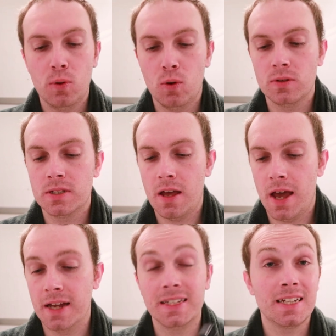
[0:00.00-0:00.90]
but
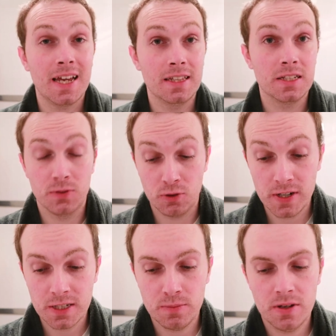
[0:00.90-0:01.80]
I did get this for
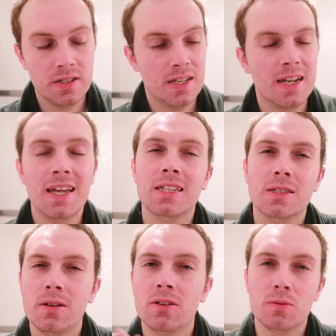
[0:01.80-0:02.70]
Christmas, and it
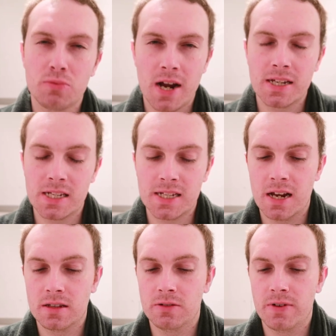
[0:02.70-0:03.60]
is on the pricey
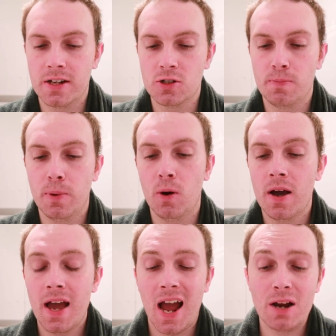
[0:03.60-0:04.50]
side of the range,
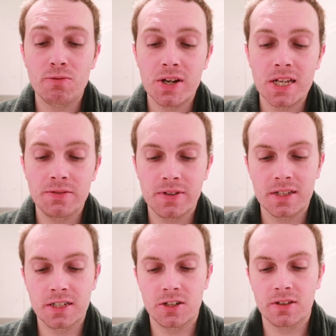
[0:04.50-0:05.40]
but I really,
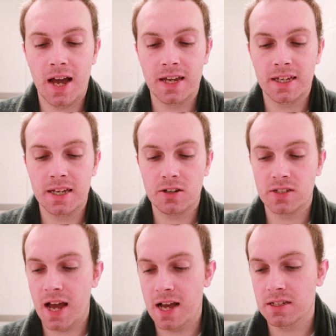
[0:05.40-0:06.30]
really do like it
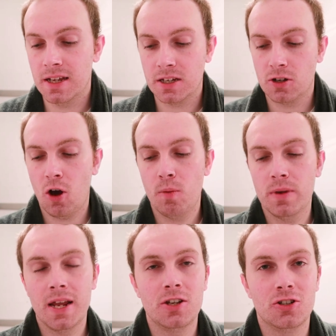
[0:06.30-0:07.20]
because it has like a
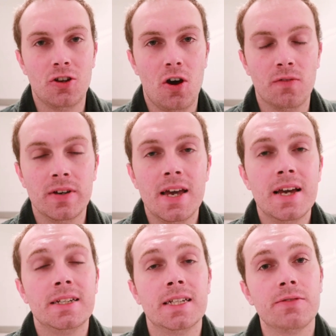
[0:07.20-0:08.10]
combination of
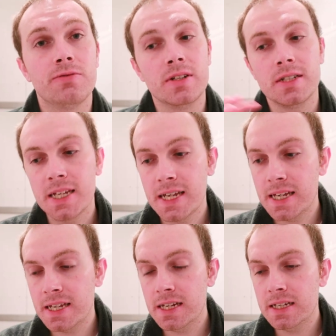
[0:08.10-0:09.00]
different
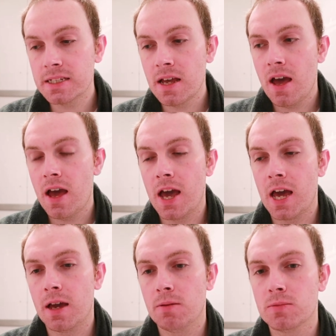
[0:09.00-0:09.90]
teas.
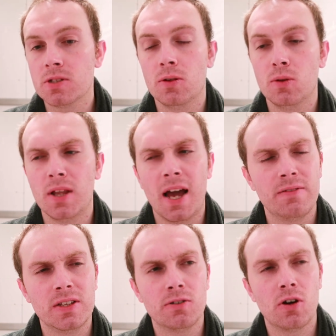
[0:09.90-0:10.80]
So like,
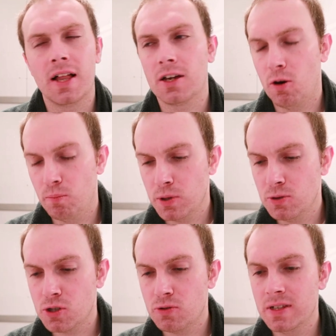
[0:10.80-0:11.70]
I think you've got like
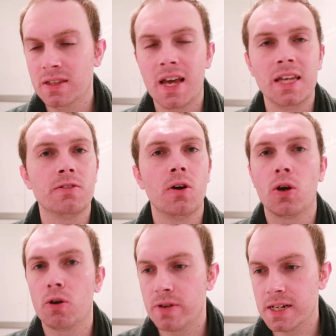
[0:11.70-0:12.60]
kombucha in there, you've
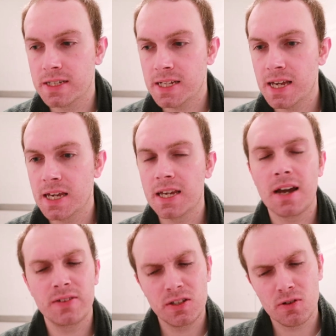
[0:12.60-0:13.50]
got green tea,
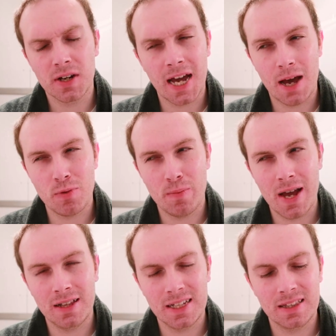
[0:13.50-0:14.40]
I think you've got
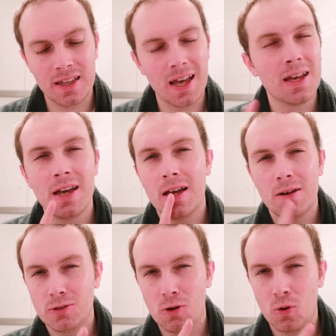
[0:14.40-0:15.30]
chamomile in there,
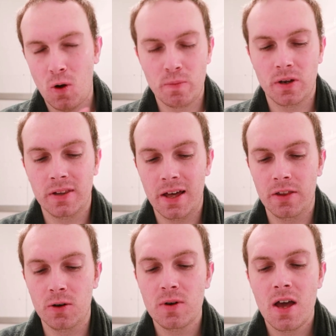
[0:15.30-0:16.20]
don't quote me on
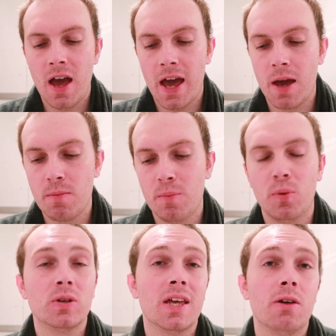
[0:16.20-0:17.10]
that though.
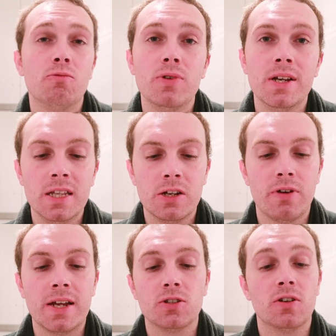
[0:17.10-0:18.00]
But yeah, really
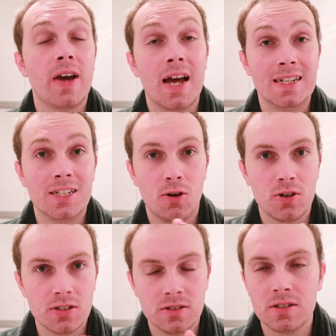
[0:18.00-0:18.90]
great sort of
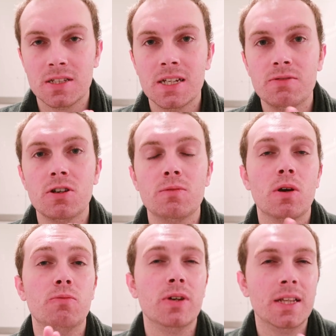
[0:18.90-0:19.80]
antioxidant serum
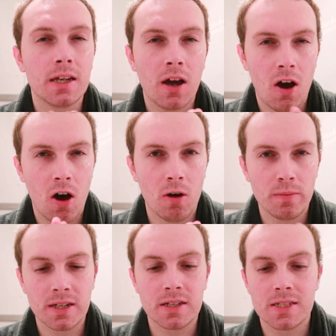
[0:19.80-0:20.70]
and really
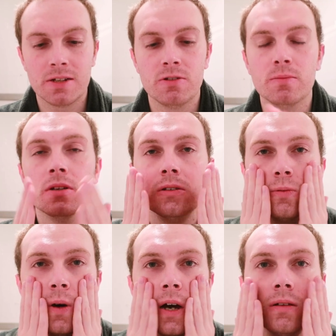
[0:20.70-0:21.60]
calming serum
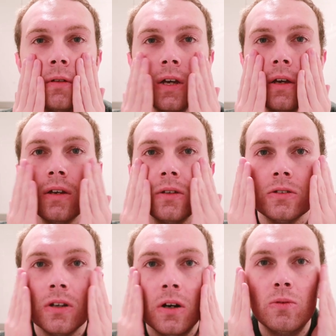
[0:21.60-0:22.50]
as well.
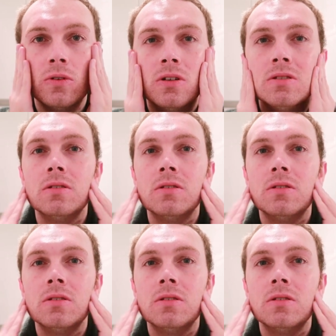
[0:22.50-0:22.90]
So